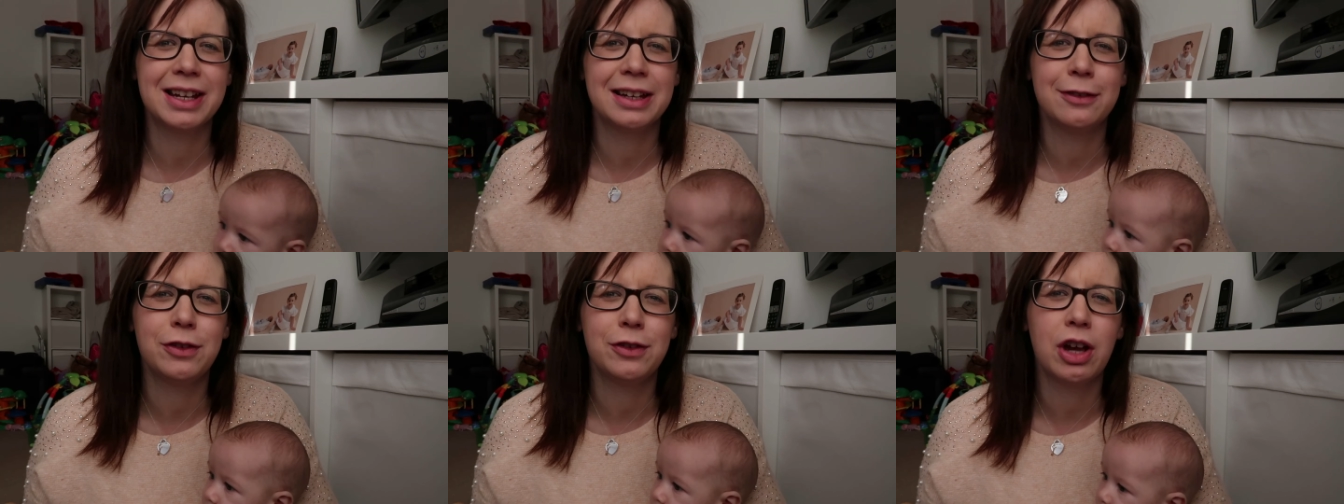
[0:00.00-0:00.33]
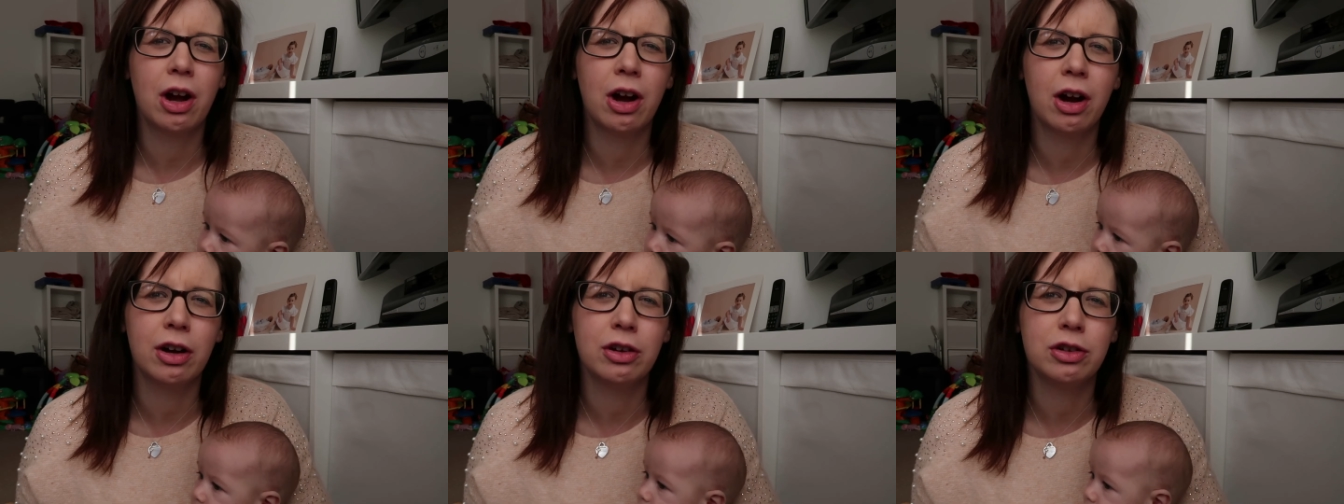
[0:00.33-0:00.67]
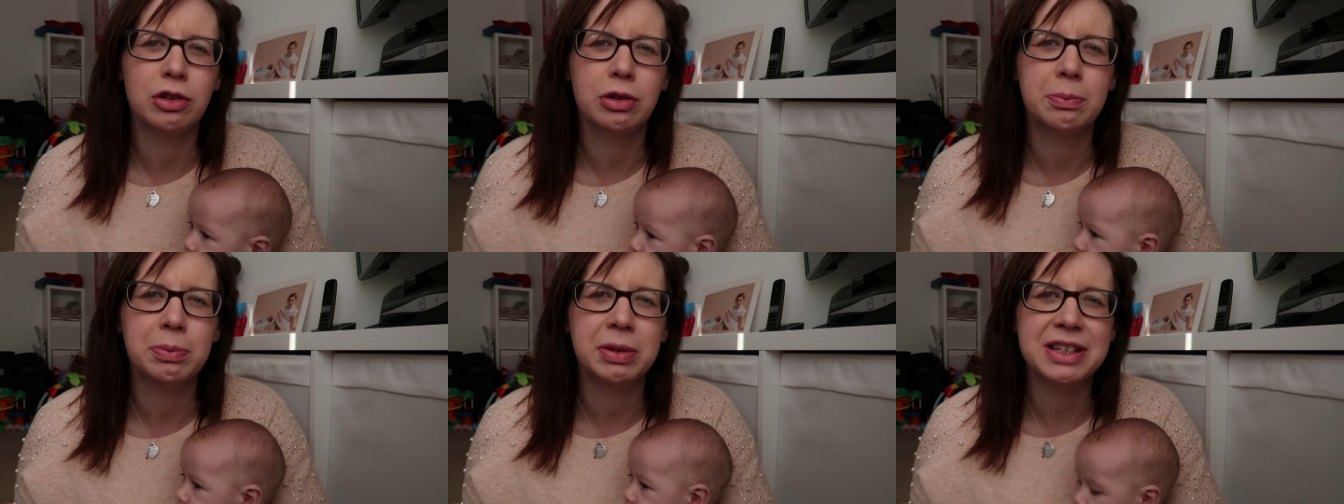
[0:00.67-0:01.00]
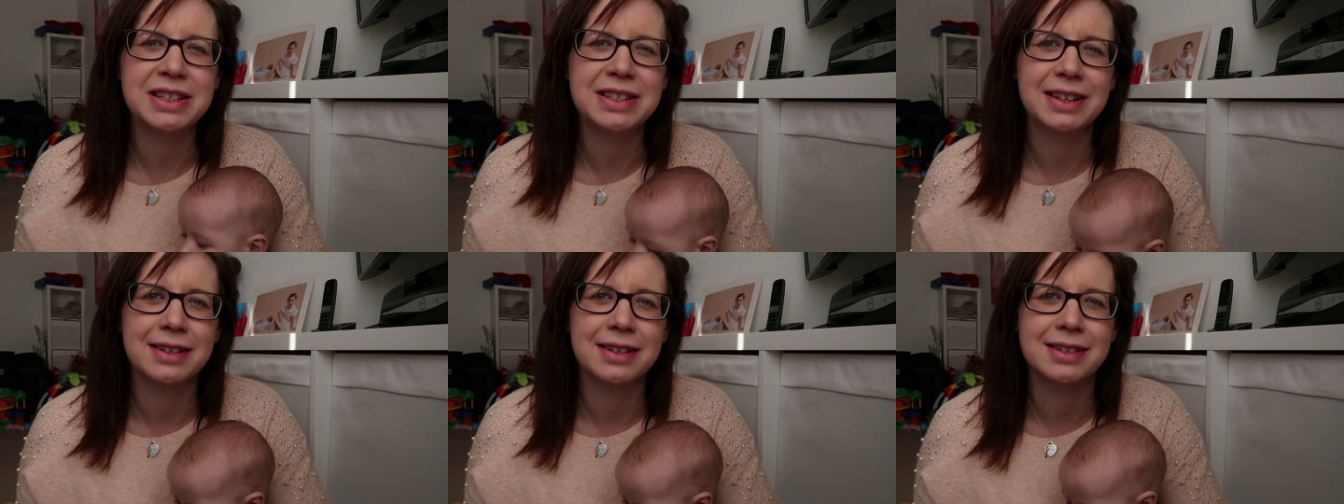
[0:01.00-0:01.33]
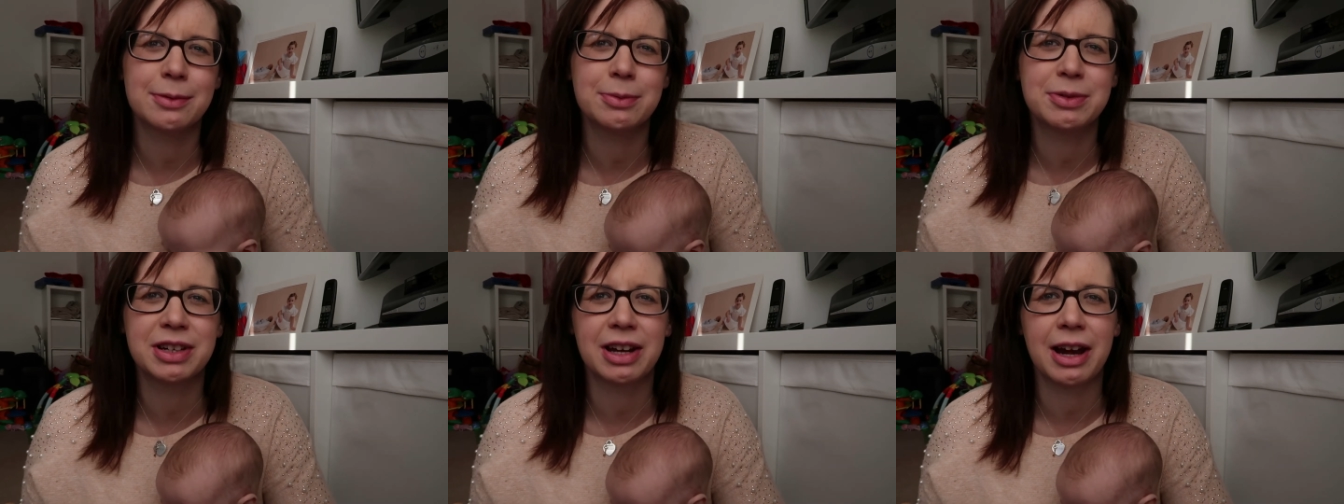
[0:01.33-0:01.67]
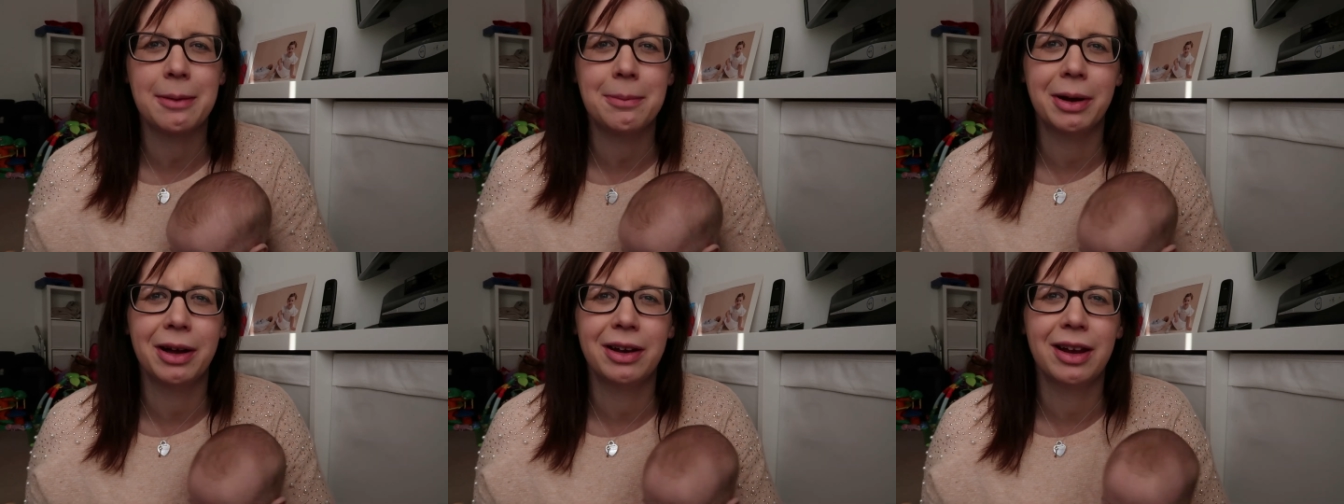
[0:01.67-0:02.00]
And if you are new, please hit the
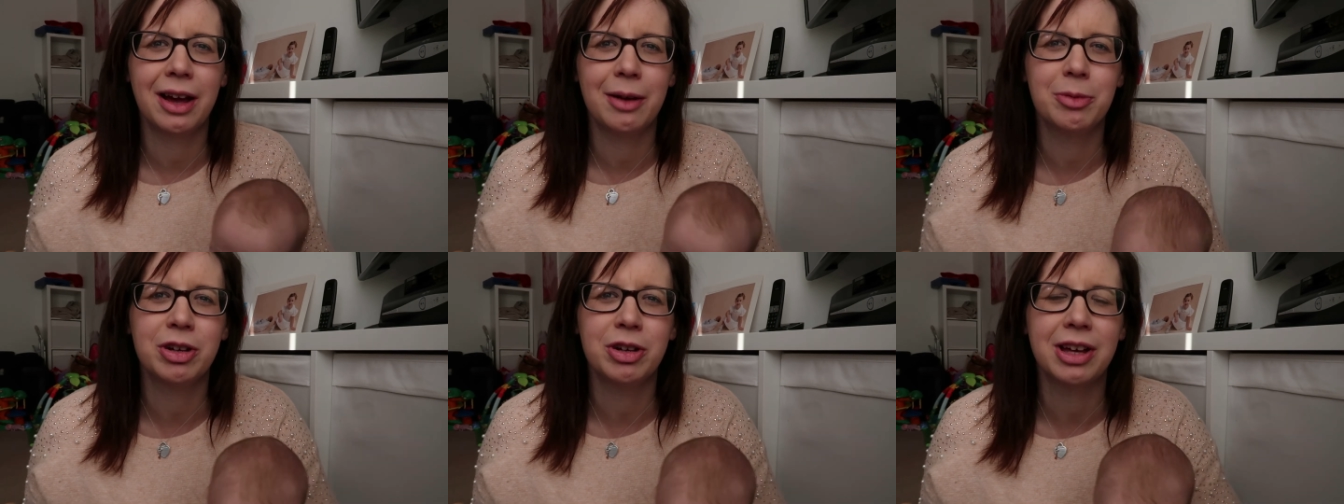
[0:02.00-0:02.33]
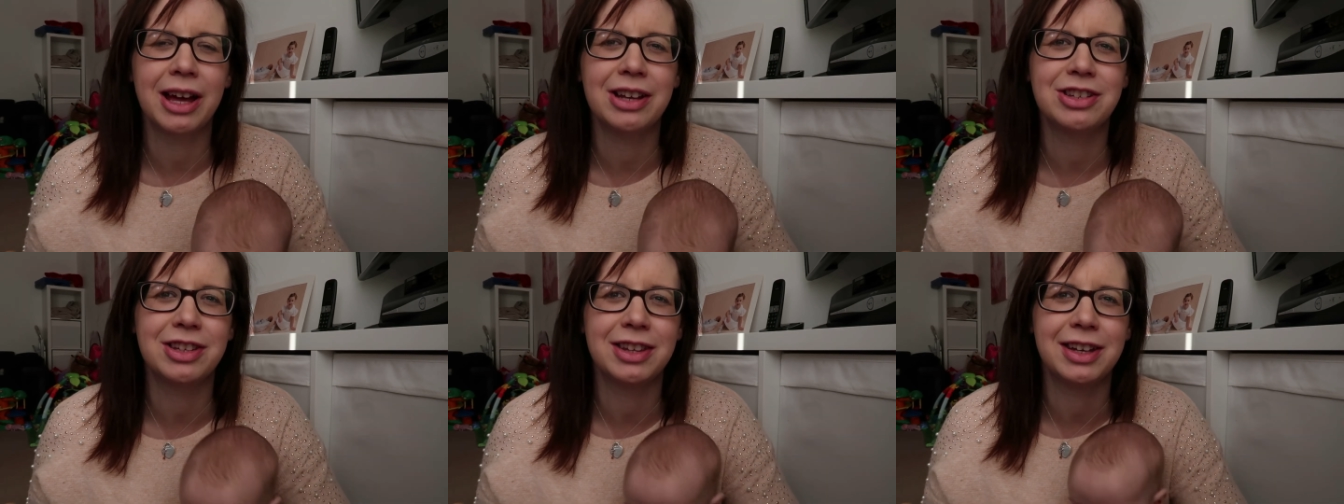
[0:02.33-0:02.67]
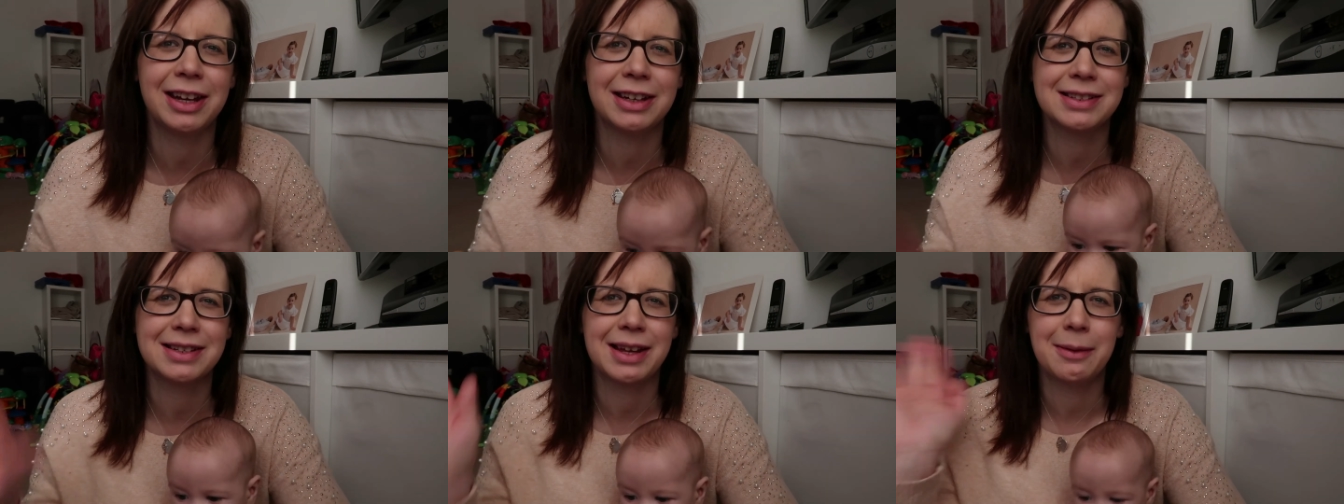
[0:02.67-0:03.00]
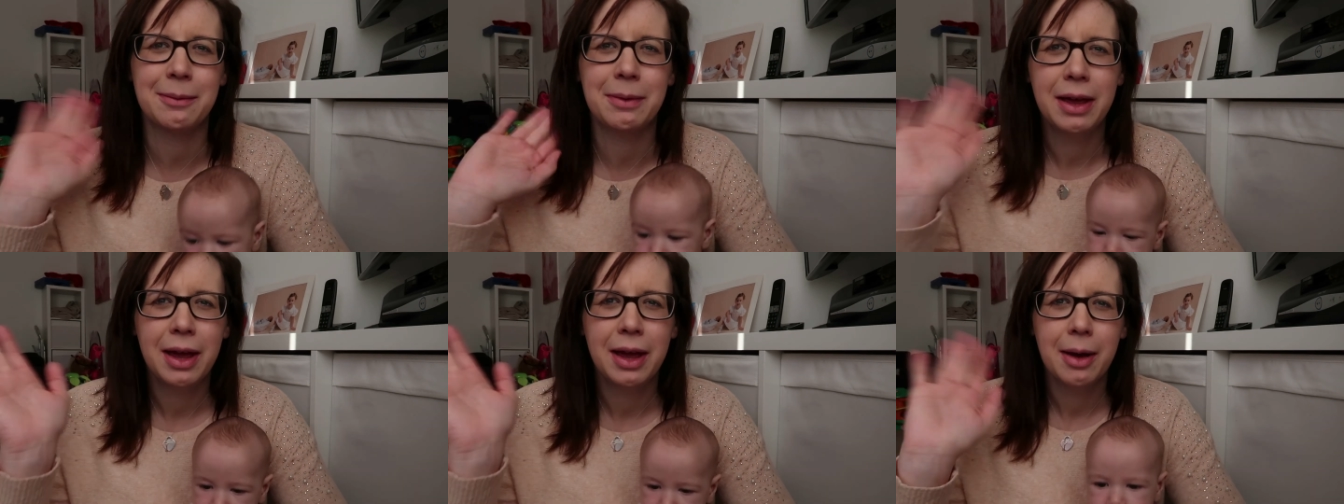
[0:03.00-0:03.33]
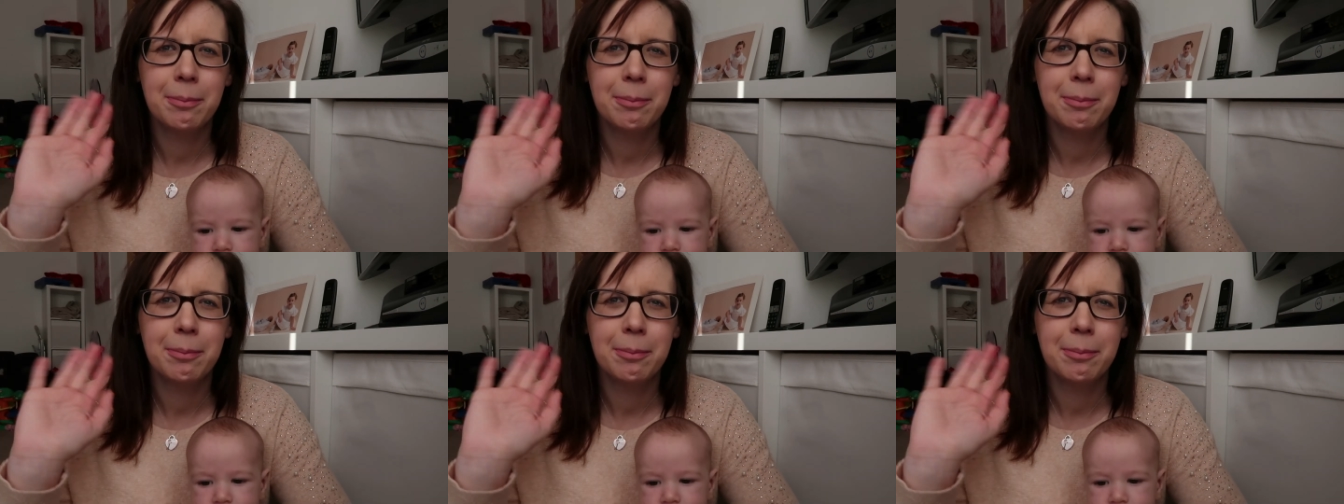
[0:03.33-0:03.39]
subscribe button and we'll catch you the next time.